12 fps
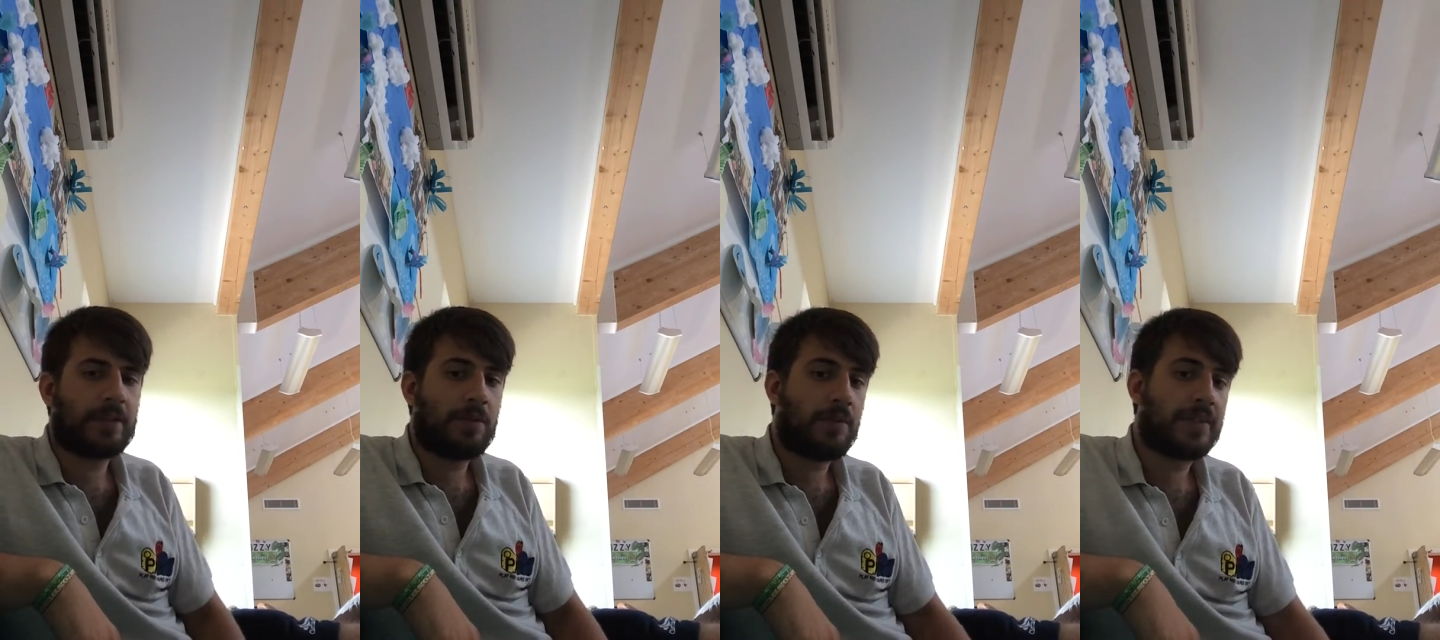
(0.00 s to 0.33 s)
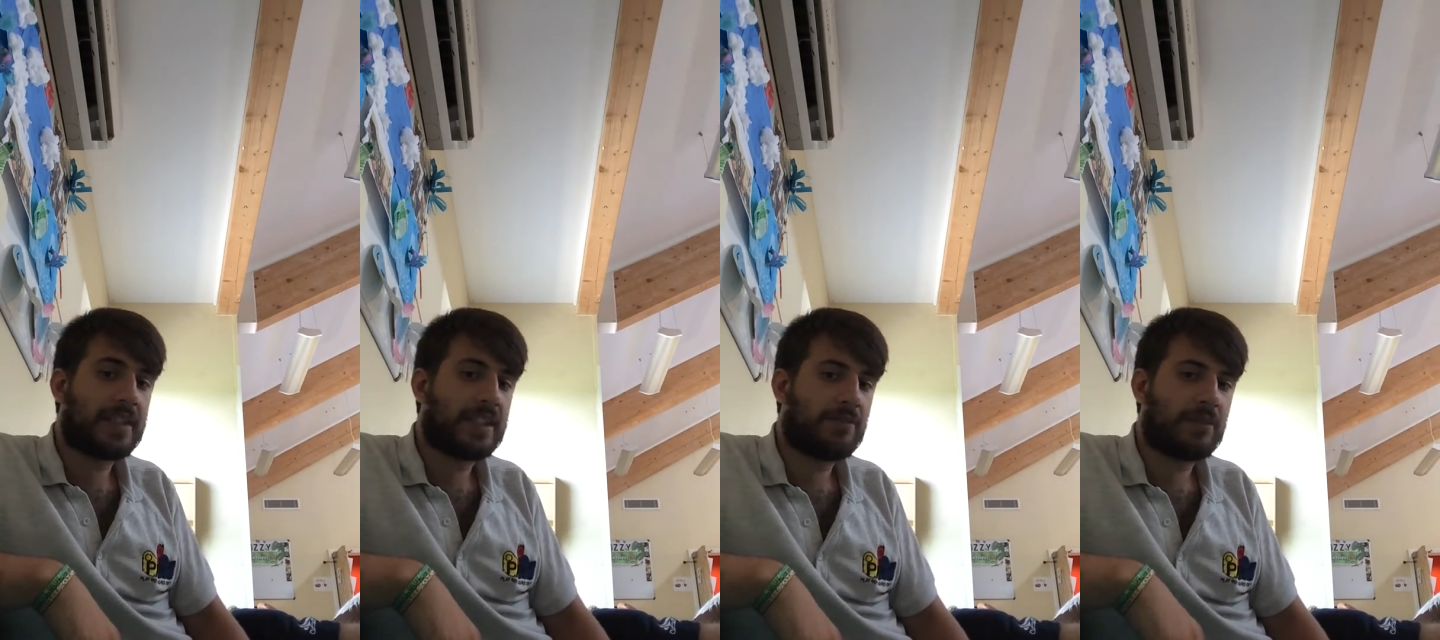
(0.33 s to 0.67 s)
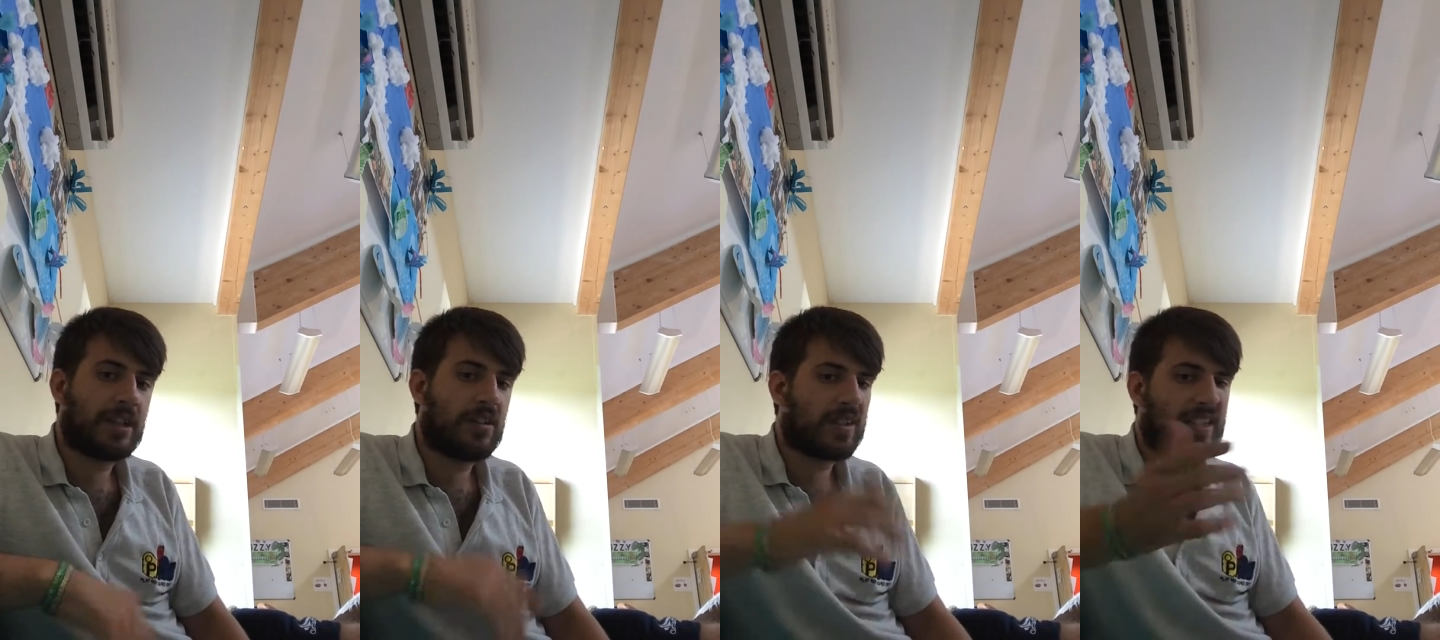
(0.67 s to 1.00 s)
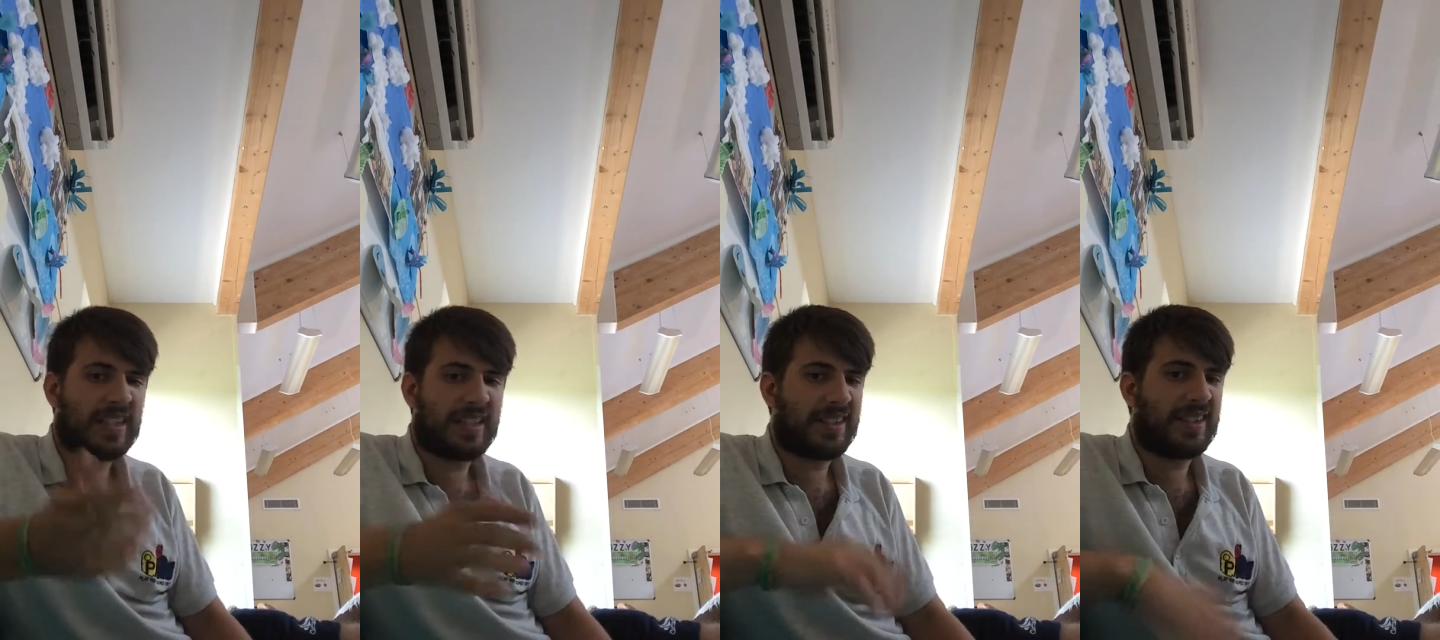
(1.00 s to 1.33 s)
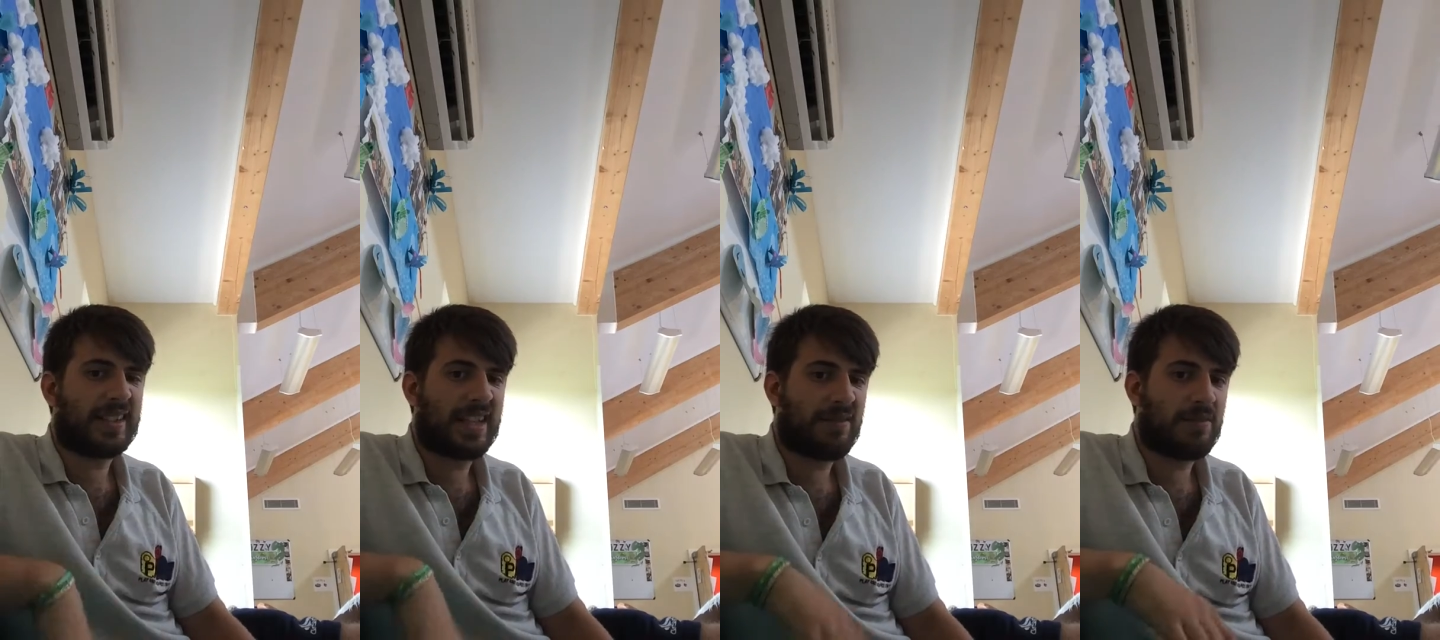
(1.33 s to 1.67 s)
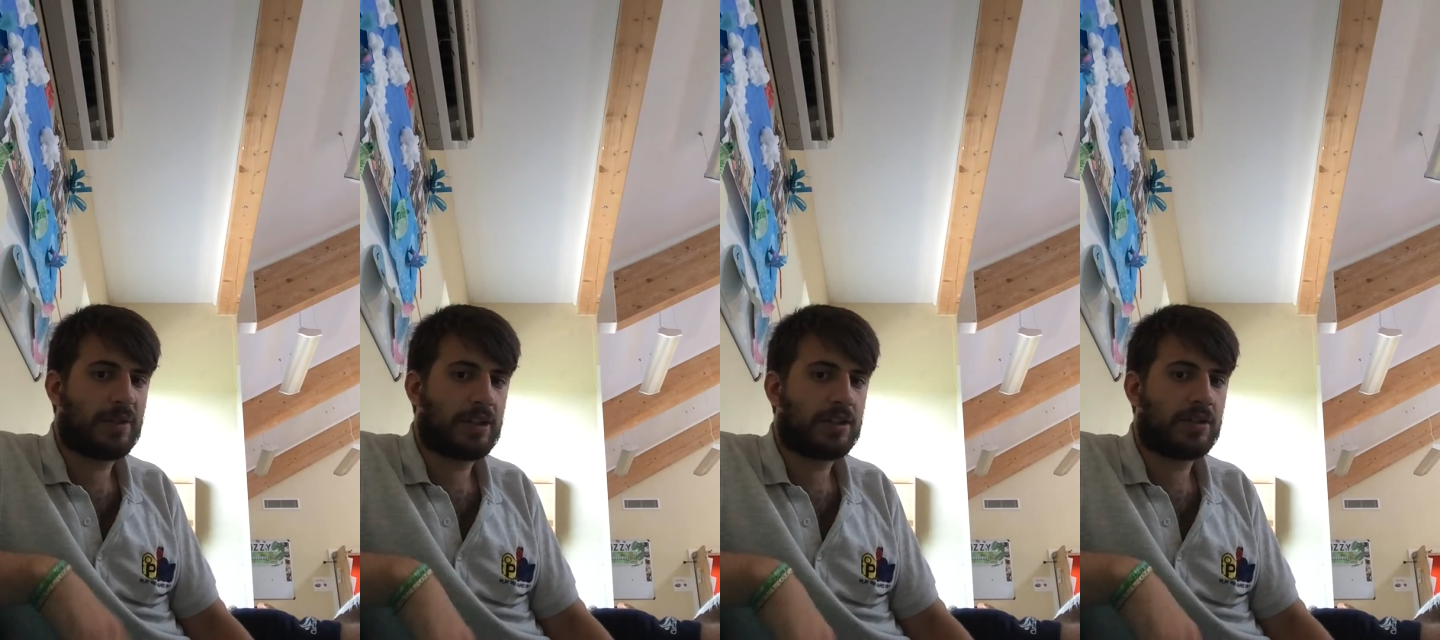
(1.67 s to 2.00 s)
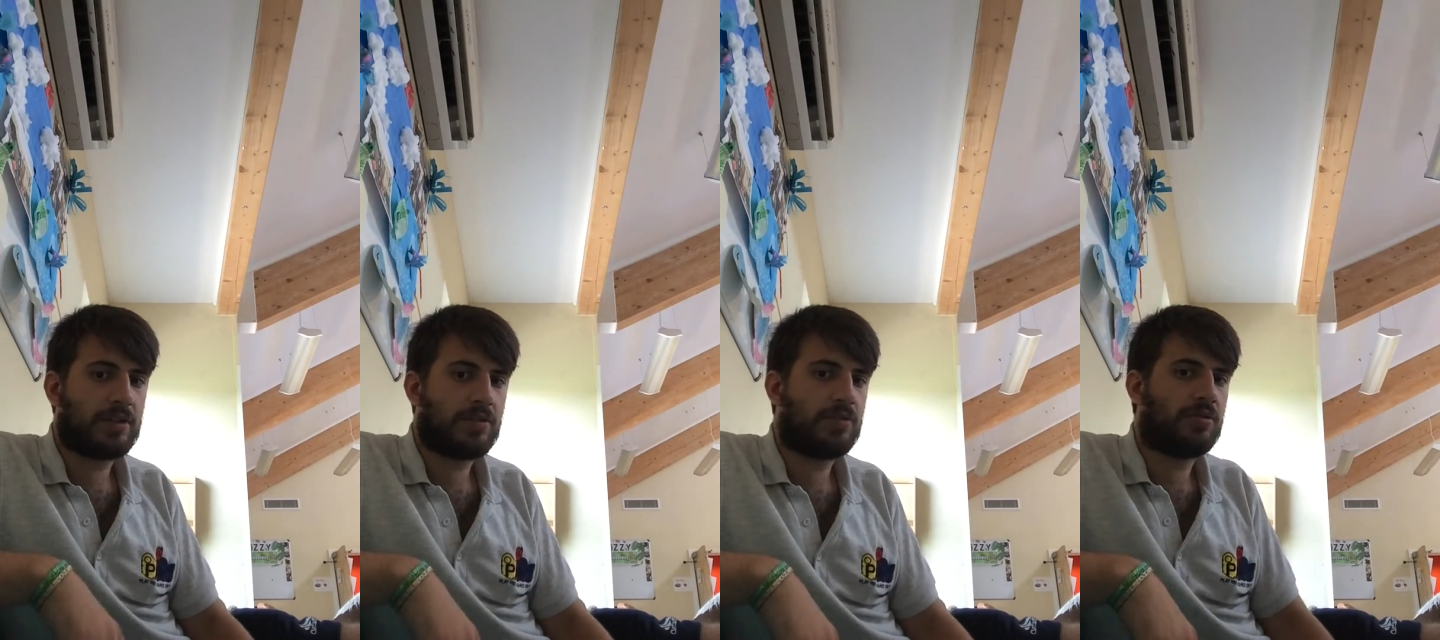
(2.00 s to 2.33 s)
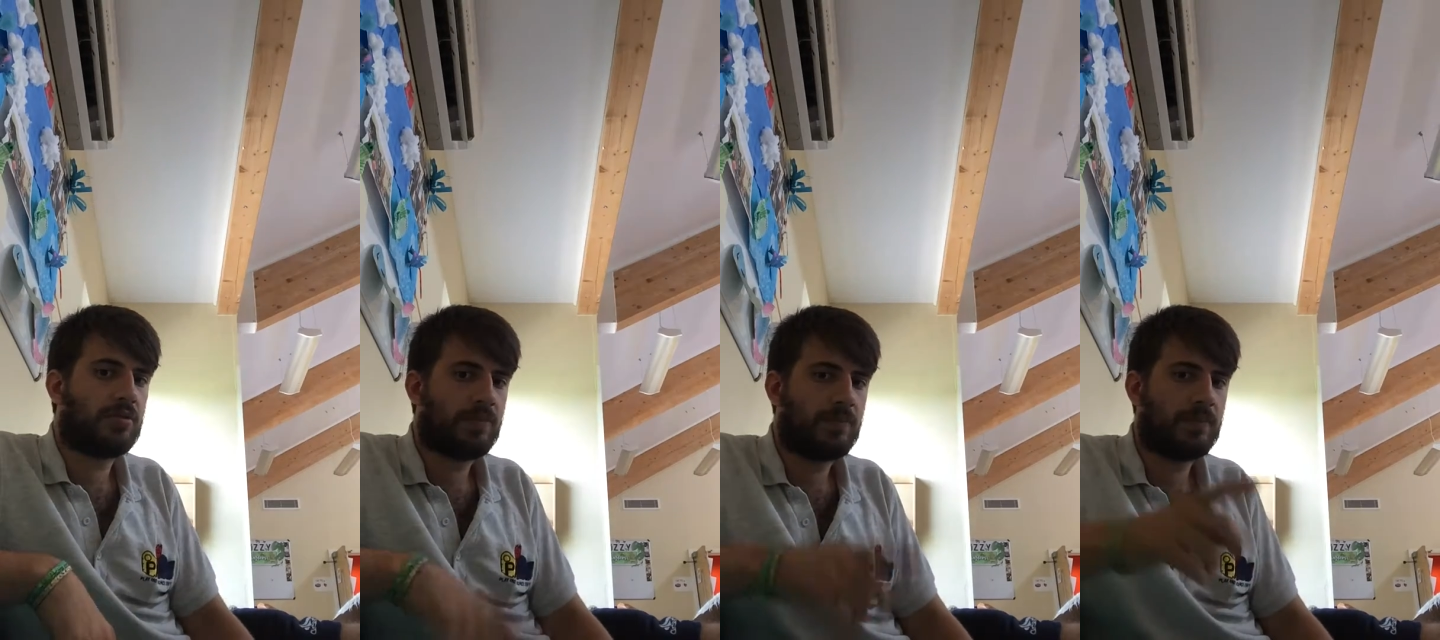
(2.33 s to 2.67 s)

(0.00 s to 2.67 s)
Obviously we can't discuss it together because you're